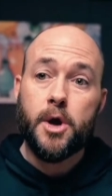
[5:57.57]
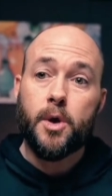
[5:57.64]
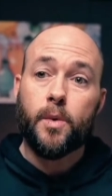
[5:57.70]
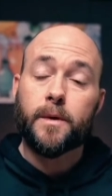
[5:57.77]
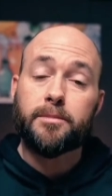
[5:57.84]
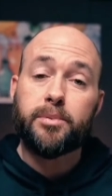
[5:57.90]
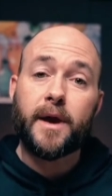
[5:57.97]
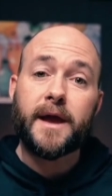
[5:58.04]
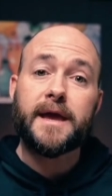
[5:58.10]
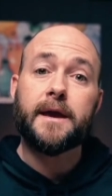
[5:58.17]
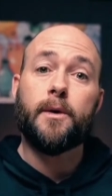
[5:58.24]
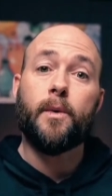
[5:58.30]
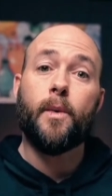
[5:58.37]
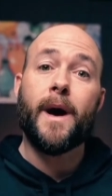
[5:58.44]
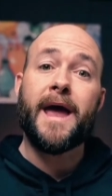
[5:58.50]
We're breaking
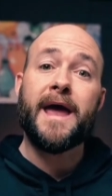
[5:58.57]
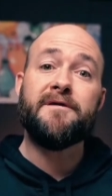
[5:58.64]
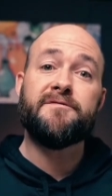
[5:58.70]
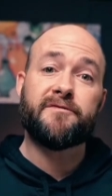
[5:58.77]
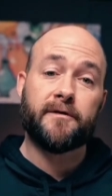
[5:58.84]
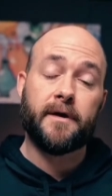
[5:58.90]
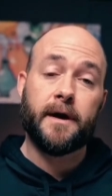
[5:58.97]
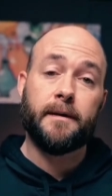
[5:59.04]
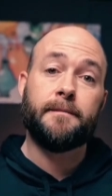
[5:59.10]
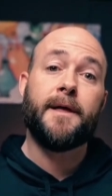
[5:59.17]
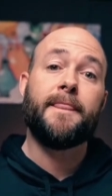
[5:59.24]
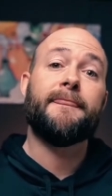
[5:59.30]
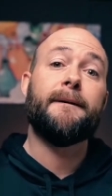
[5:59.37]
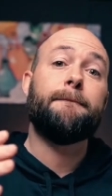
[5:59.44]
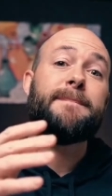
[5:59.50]
away from
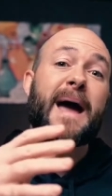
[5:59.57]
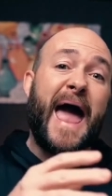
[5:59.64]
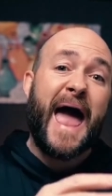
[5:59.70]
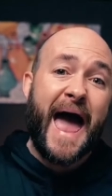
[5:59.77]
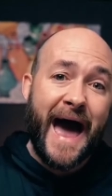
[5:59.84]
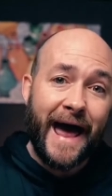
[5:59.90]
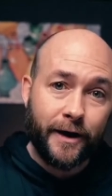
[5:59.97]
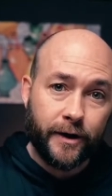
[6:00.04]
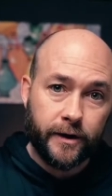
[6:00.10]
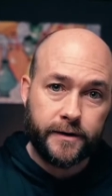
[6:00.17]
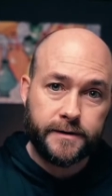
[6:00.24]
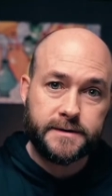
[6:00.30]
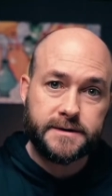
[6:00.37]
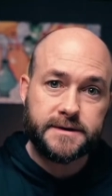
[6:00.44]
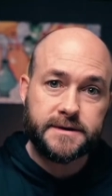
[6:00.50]
the
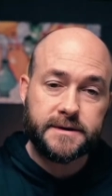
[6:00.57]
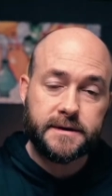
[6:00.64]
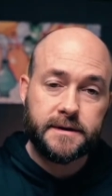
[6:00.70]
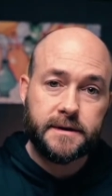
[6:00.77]
patterns